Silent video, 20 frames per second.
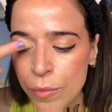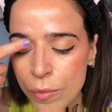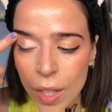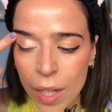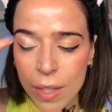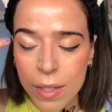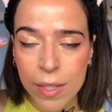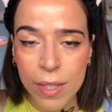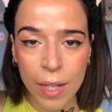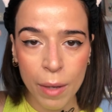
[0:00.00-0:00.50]

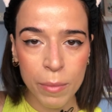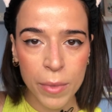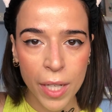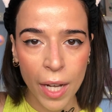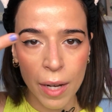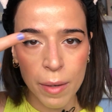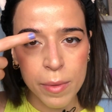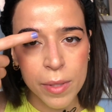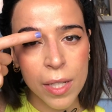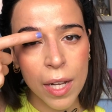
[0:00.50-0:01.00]
And
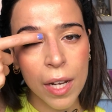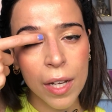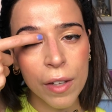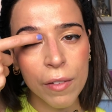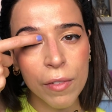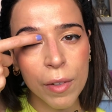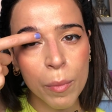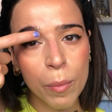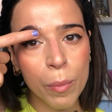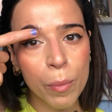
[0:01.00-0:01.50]
sometimes I
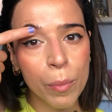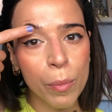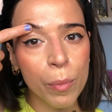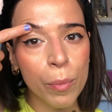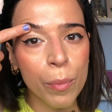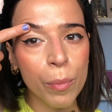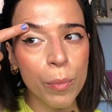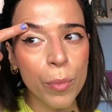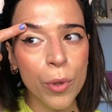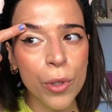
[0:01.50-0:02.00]
even
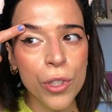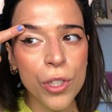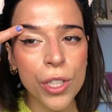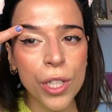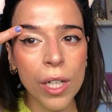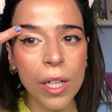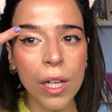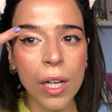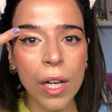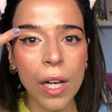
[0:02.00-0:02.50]
push
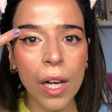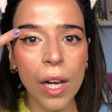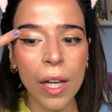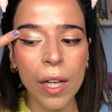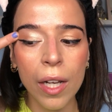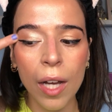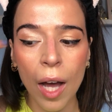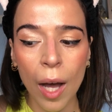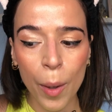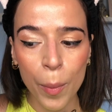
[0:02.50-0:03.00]
it
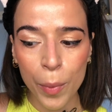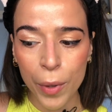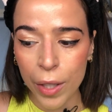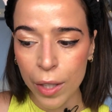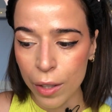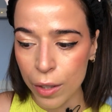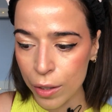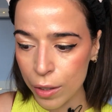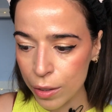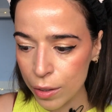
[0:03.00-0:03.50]
like up
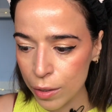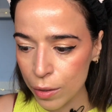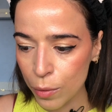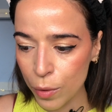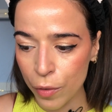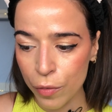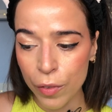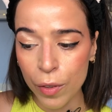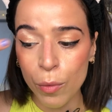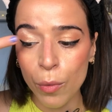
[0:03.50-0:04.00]
here
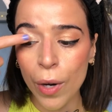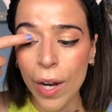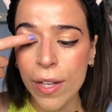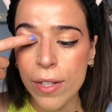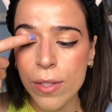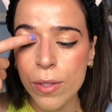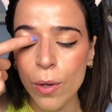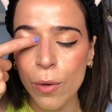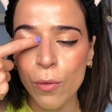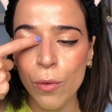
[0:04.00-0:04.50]
with the
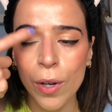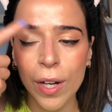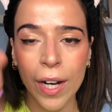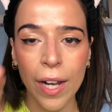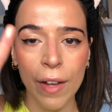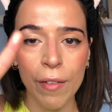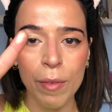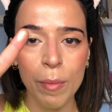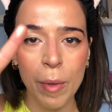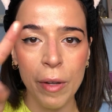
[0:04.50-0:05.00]
rest of what I
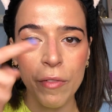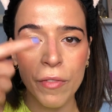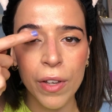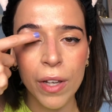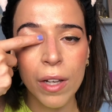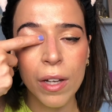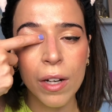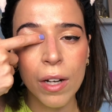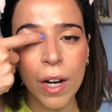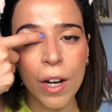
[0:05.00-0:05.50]
have in my
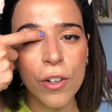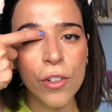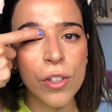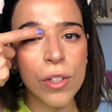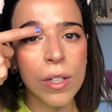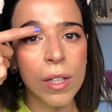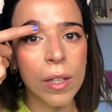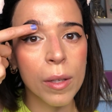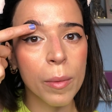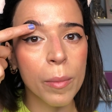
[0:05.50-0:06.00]
finger. I
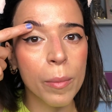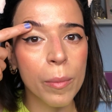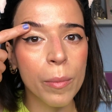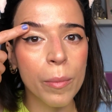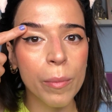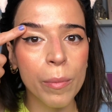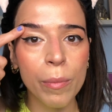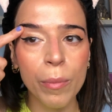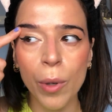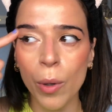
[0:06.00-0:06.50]
just like
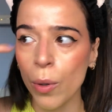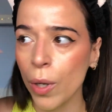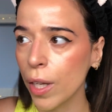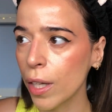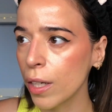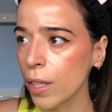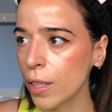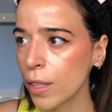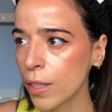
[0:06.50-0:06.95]
pull it.